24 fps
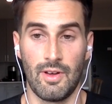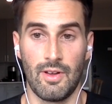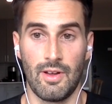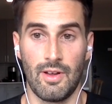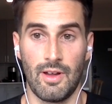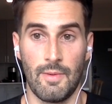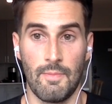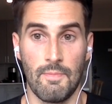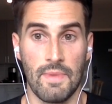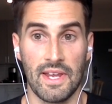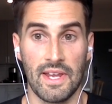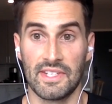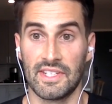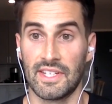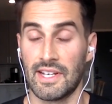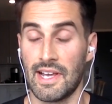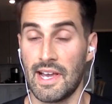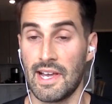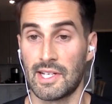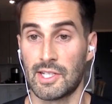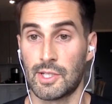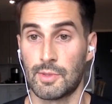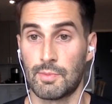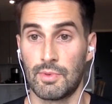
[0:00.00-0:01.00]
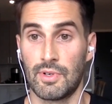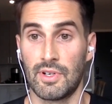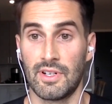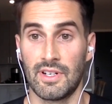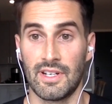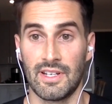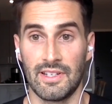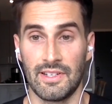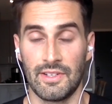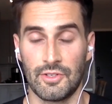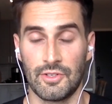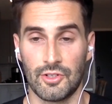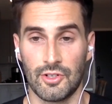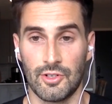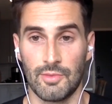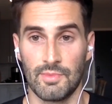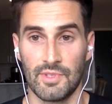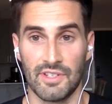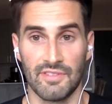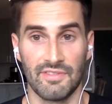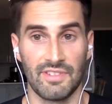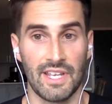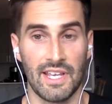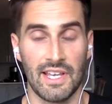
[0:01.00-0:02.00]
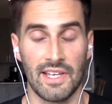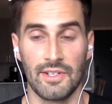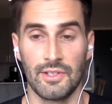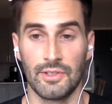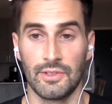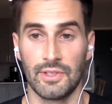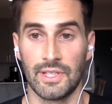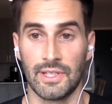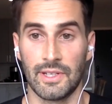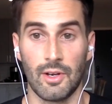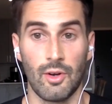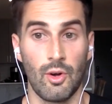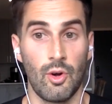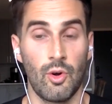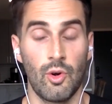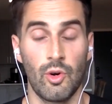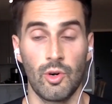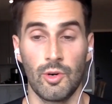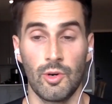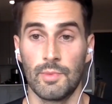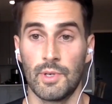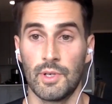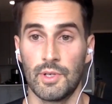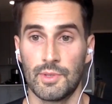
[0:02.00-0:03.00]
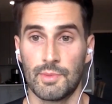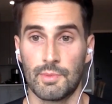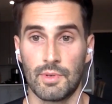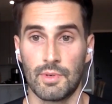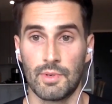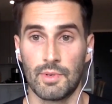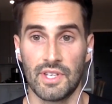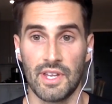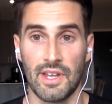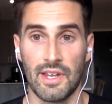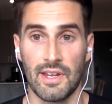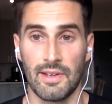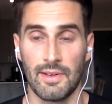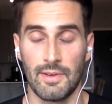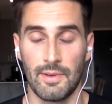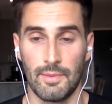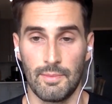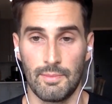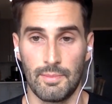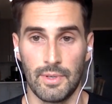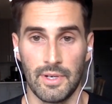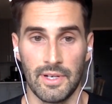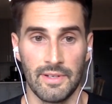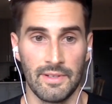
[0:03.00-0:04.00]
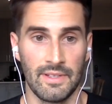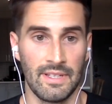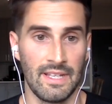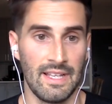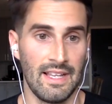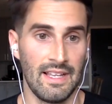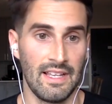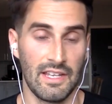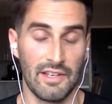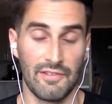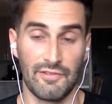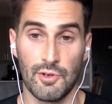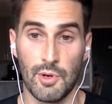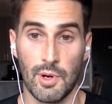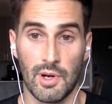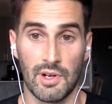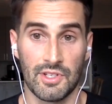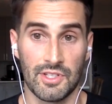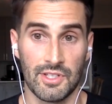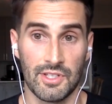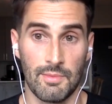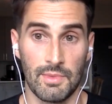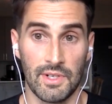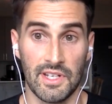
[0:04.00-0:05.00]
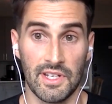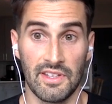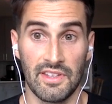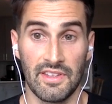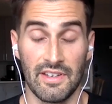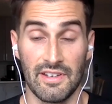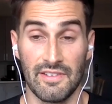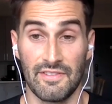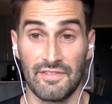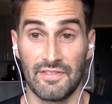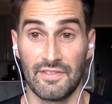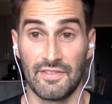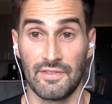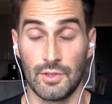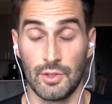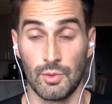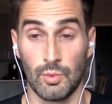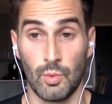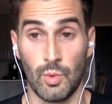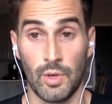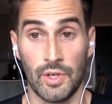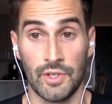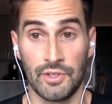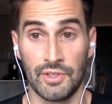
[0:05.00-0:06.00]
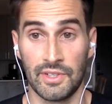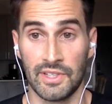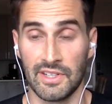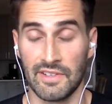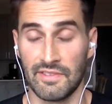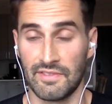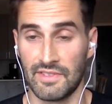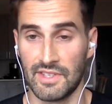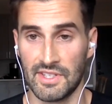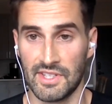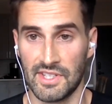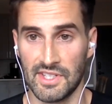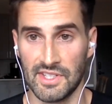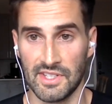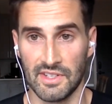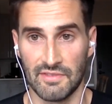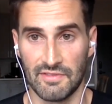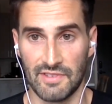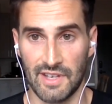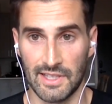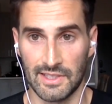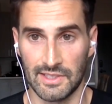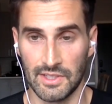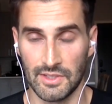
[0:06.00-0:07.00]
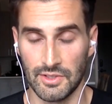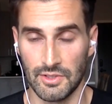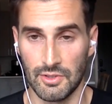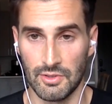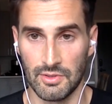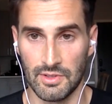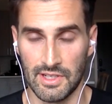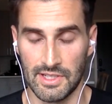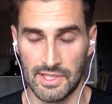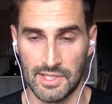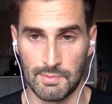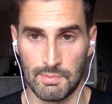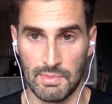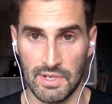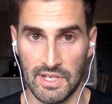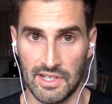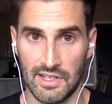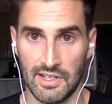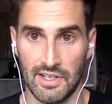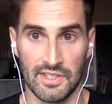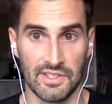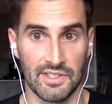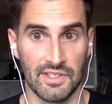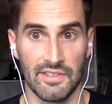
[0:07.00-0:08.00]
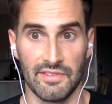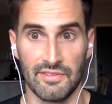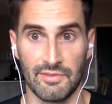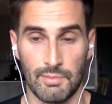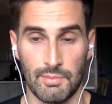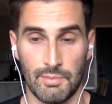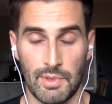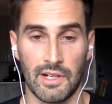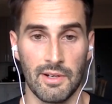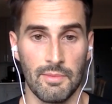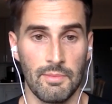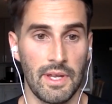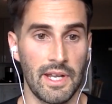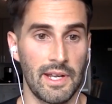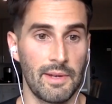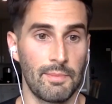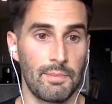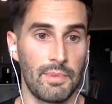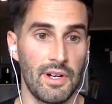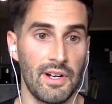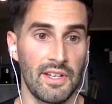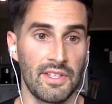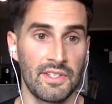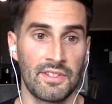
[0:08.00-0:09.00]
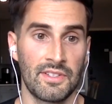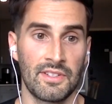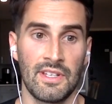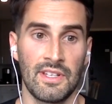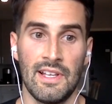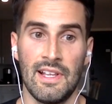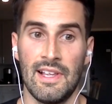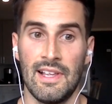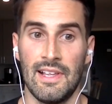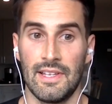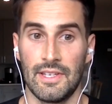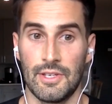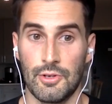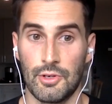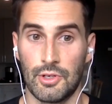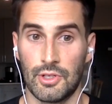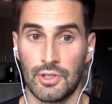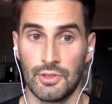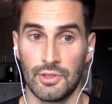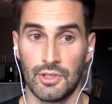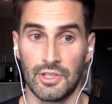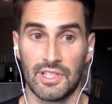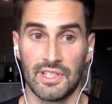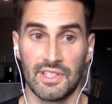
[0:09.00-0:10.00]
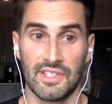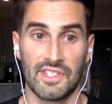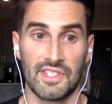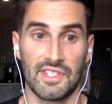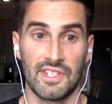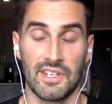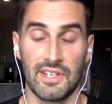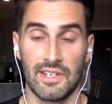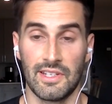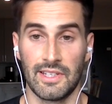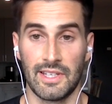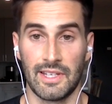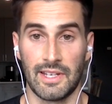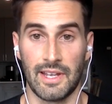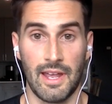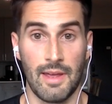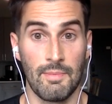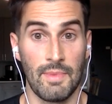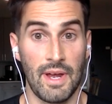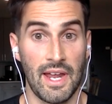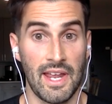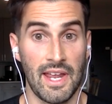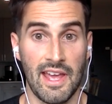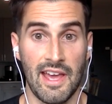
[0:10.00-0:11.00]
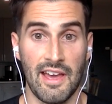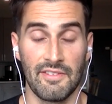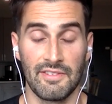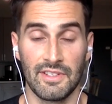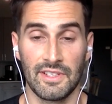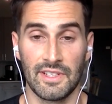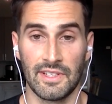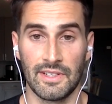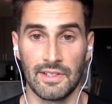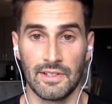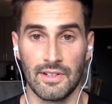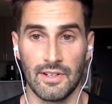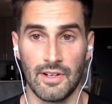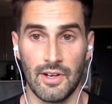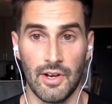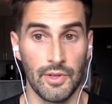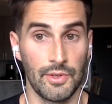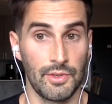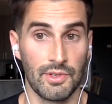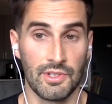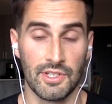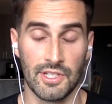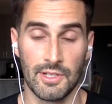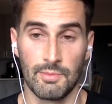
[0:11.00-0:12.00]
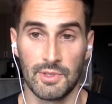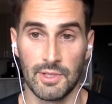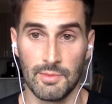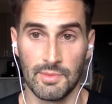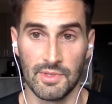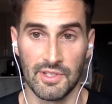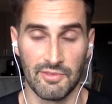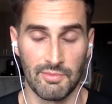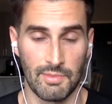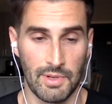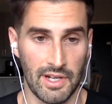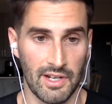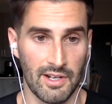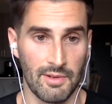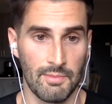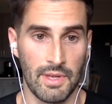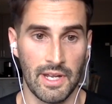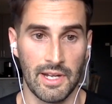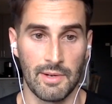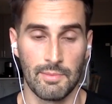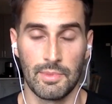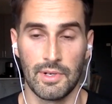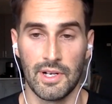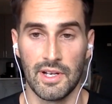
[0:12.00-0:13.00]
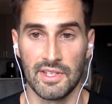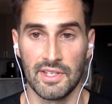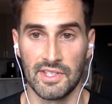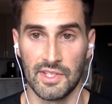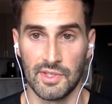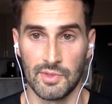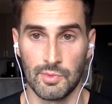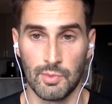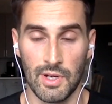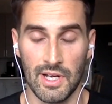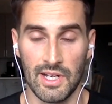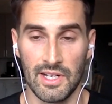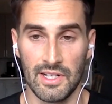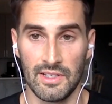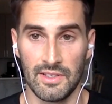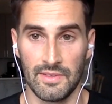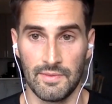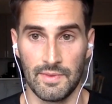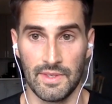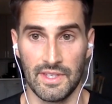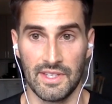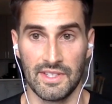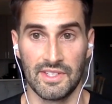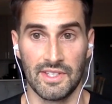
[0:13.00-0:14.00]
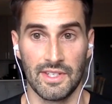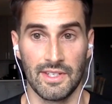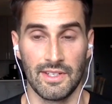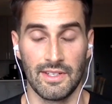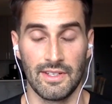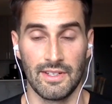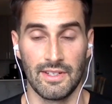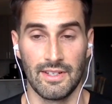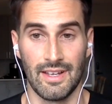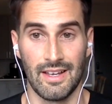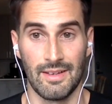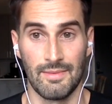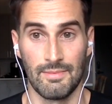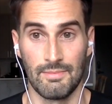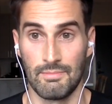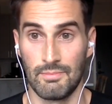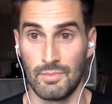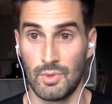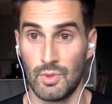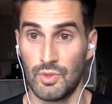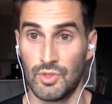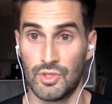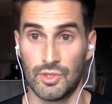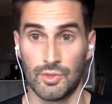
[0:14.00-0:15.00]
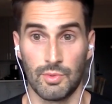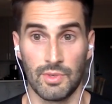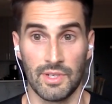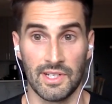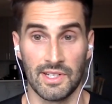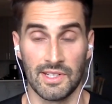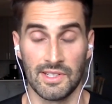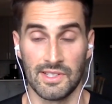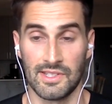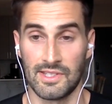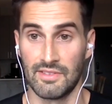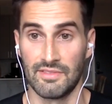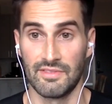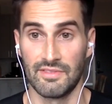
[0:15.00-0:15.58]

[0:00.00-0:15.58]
amazing expert in terms of handling hormones per se, but if you are somebody, if you're wondering if this is affecting you and it's because of perimenopause, you can look and see, like, am I having other symptoms of perimenopause as well? Is it mood swings,